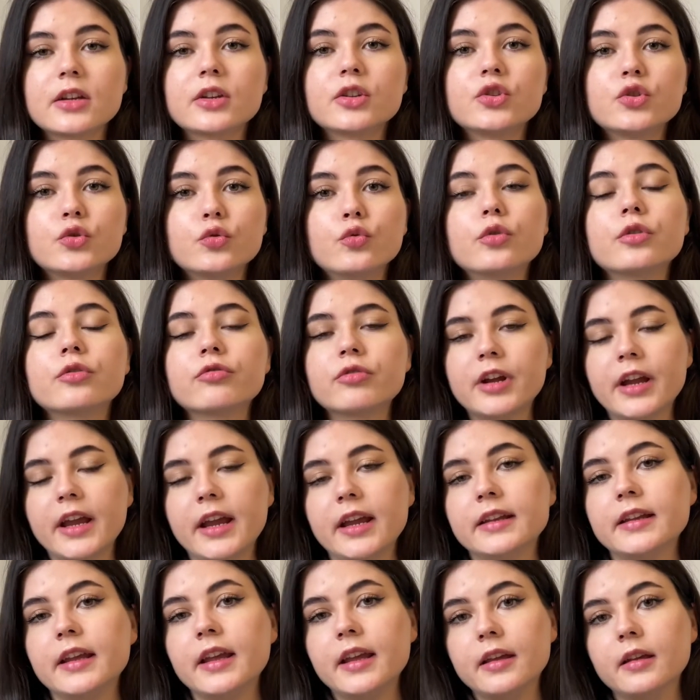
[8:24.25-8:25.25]
to
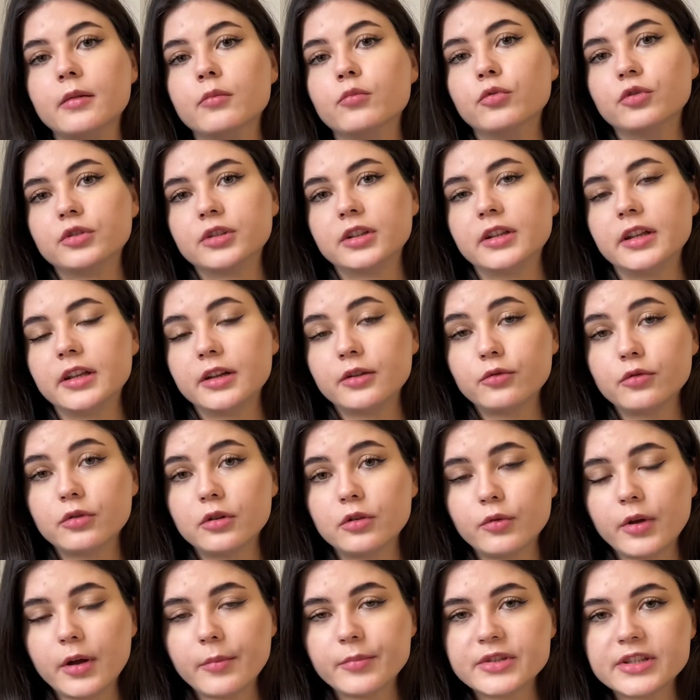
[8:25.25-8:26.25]
create a multilingual
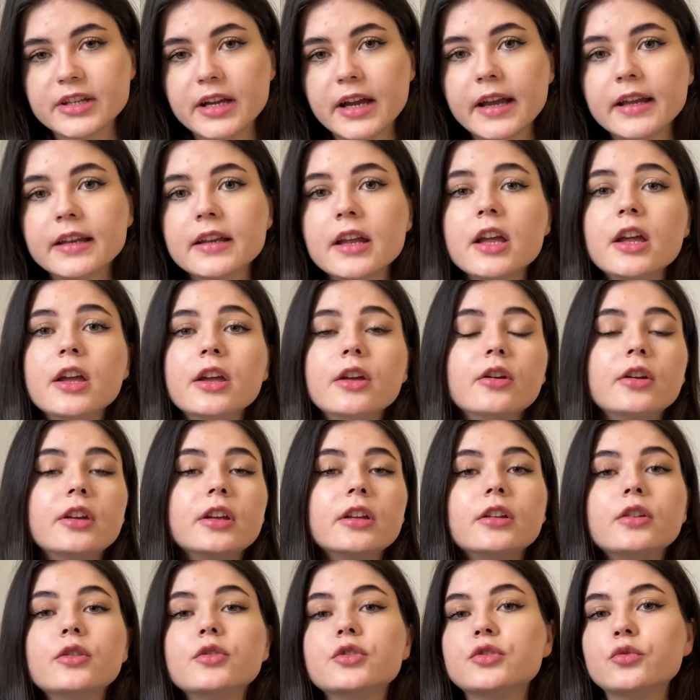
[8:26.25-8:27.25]
website, you
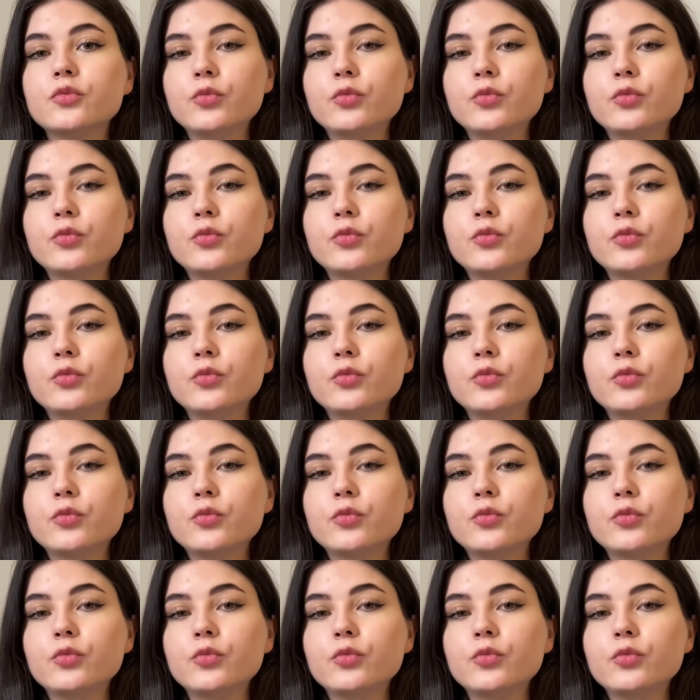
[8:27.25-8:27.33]
can use